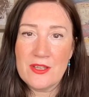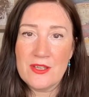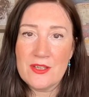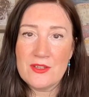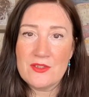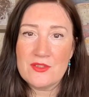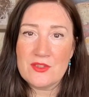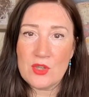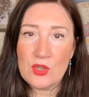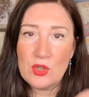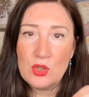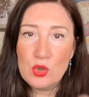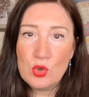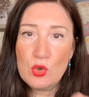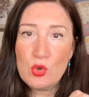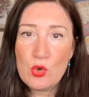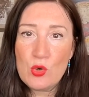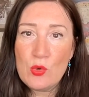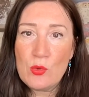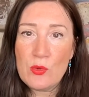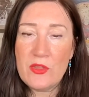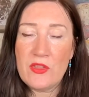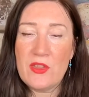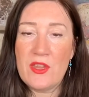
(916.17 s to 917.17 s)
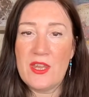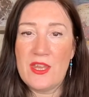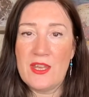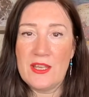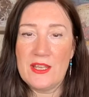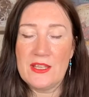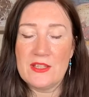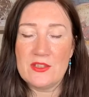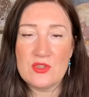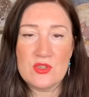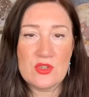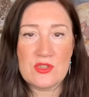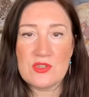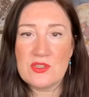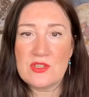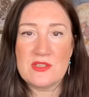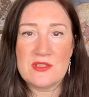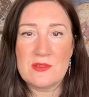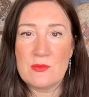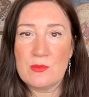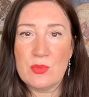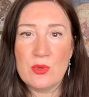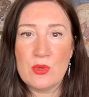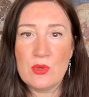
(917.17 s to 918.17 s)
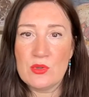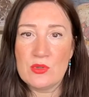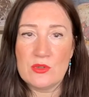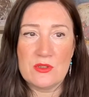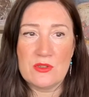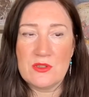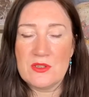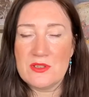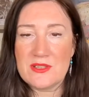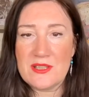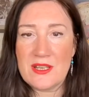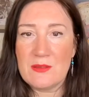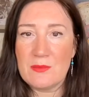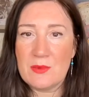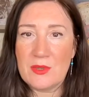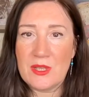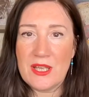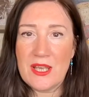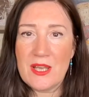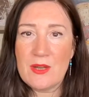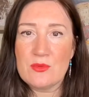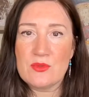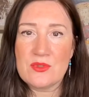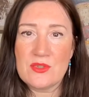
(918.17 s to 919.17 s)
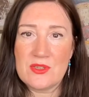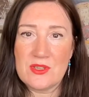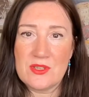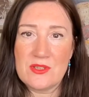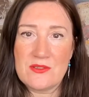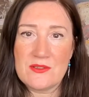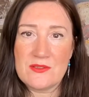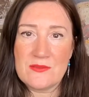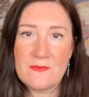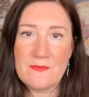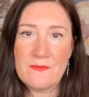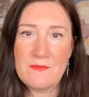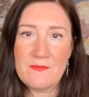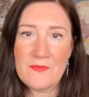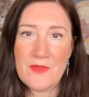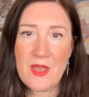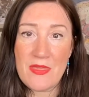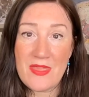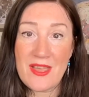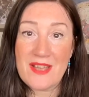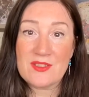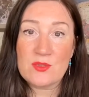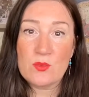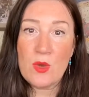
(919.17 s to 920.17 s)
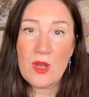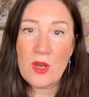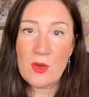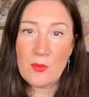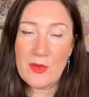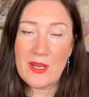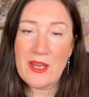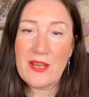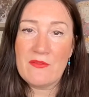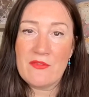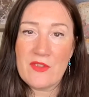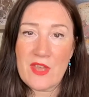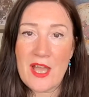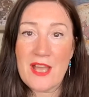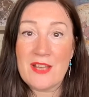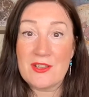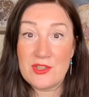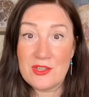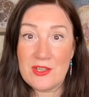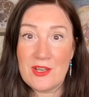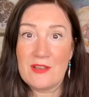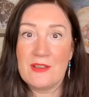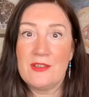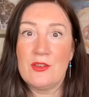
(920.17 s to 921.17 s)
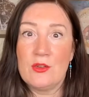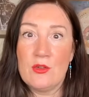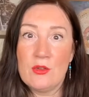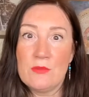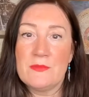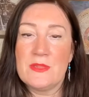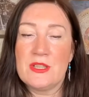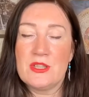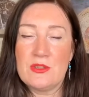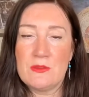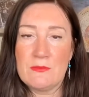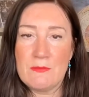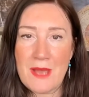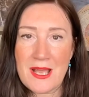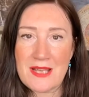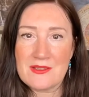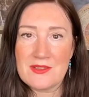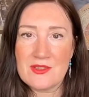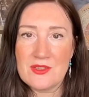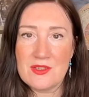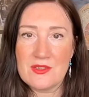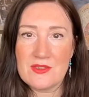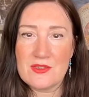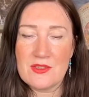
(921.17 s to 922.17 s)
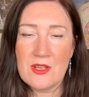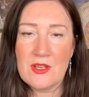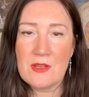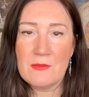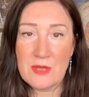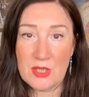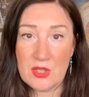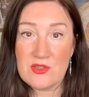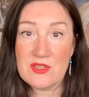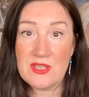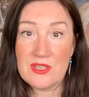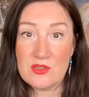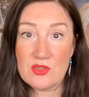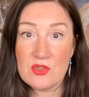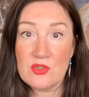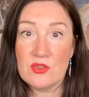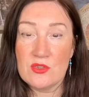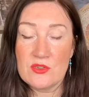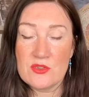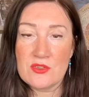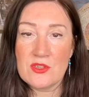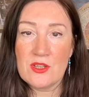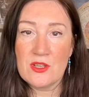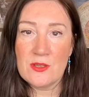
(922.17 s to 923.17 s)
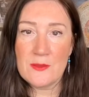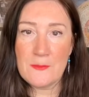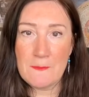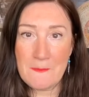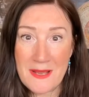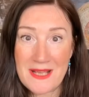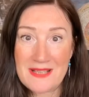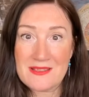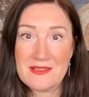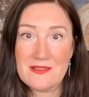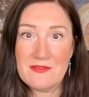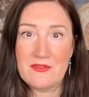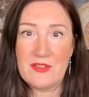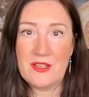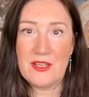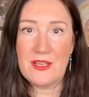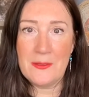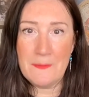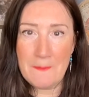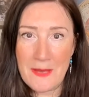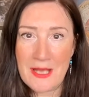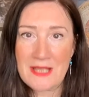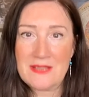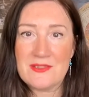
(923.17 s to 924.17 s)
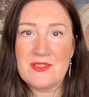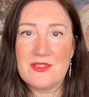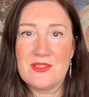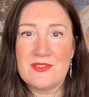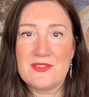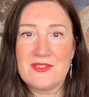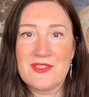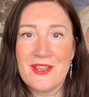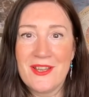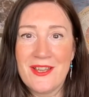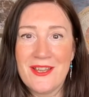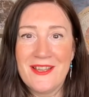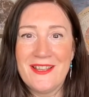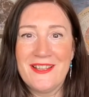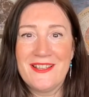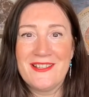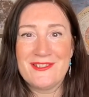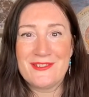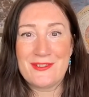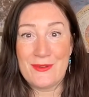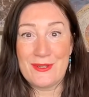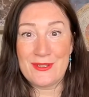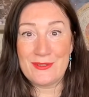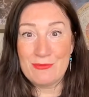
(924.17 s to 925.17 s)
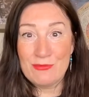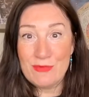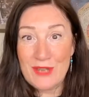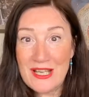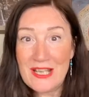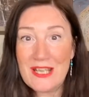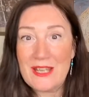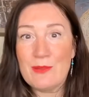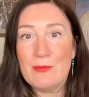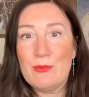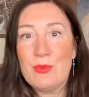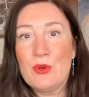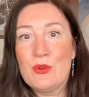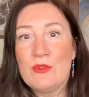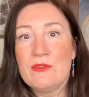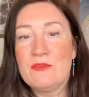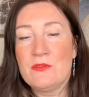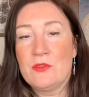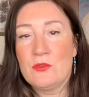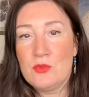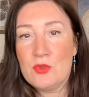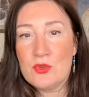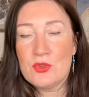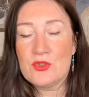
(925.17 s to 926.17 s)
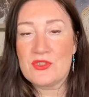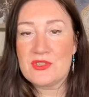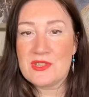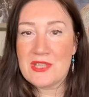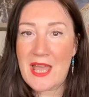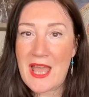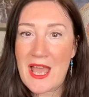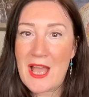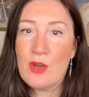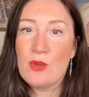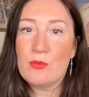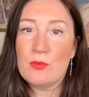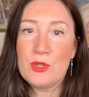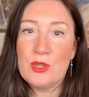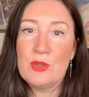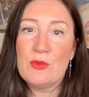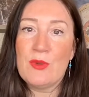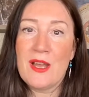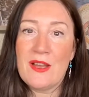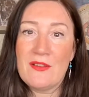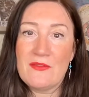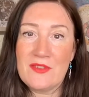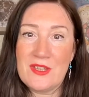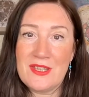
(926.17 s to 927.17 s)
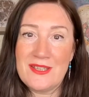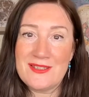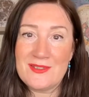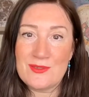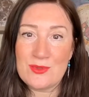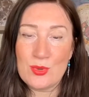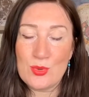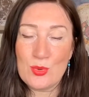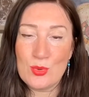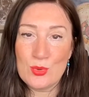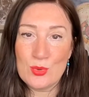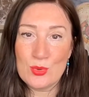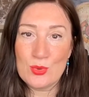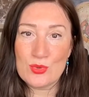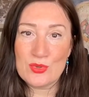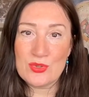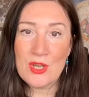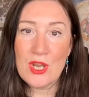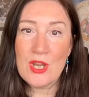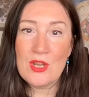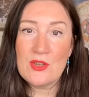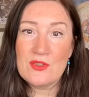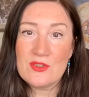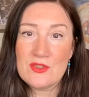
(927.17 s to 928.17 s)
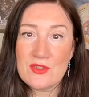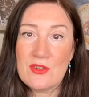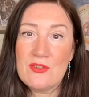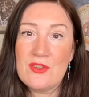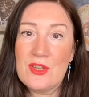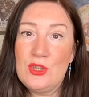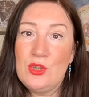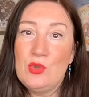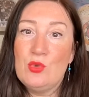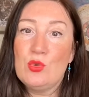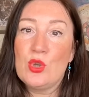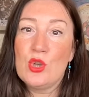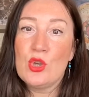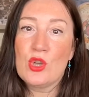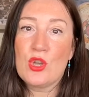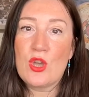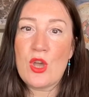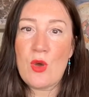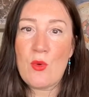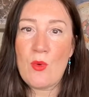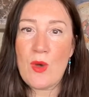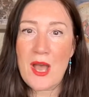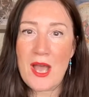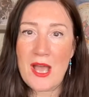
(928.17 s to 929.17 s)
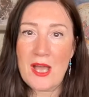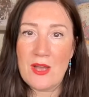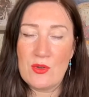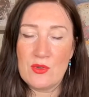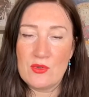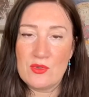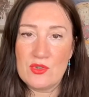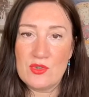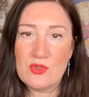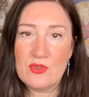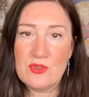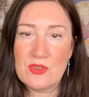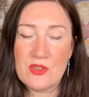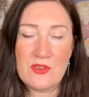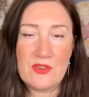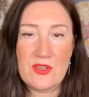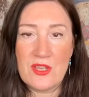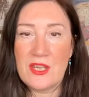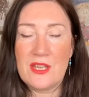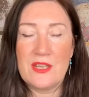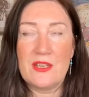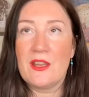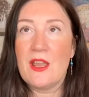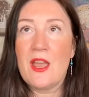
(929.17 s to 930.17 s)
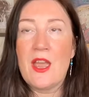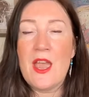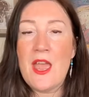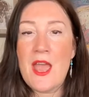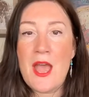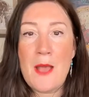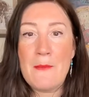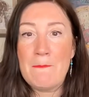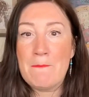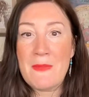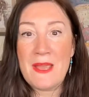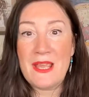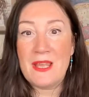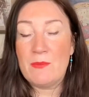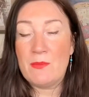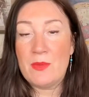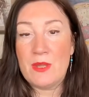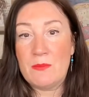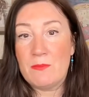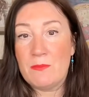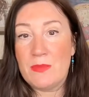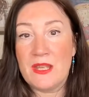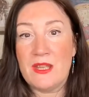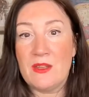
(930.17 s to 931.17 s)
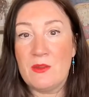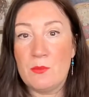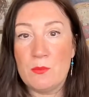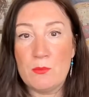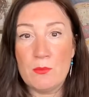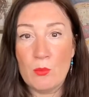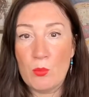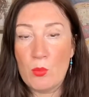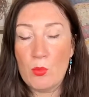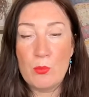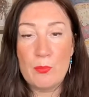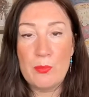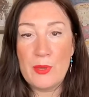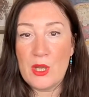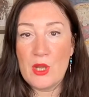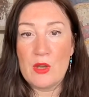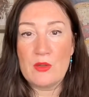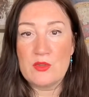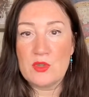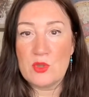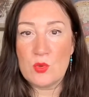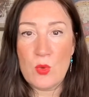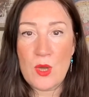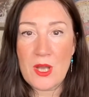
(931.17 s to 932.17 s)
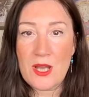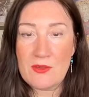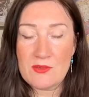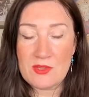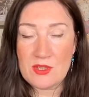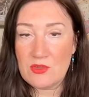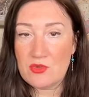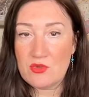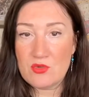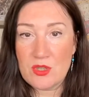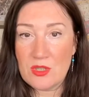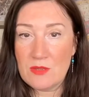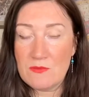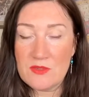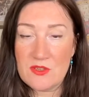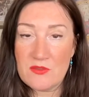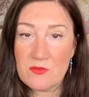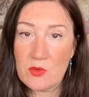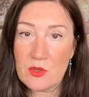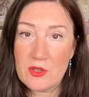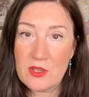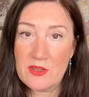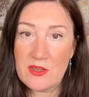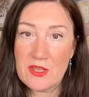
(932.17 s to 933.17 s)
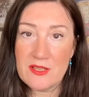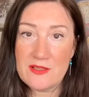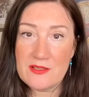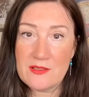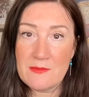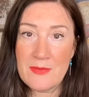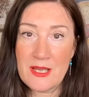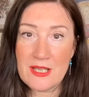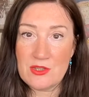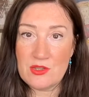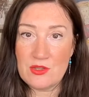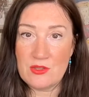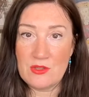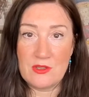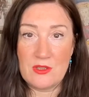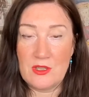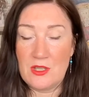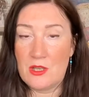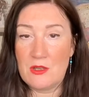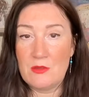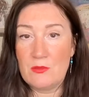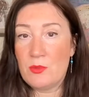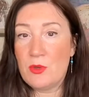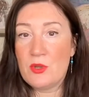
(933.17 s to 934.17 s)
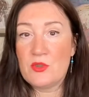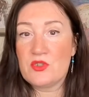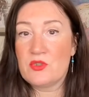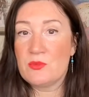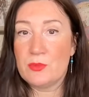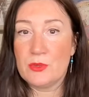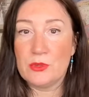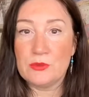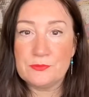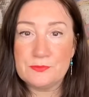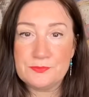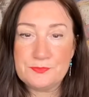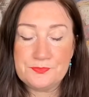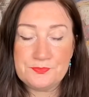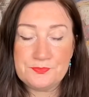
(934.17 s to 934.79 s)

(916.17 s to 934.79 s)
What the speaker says: So your thing is just as important as anybody else's. And that's why we have the hashtag Your Mission Matters, because it does massively matters. So it's really important for us to help you have these tools so that you can go out and do the thing and maybe be beyond your wildest dreams of what you think is imagining, possible.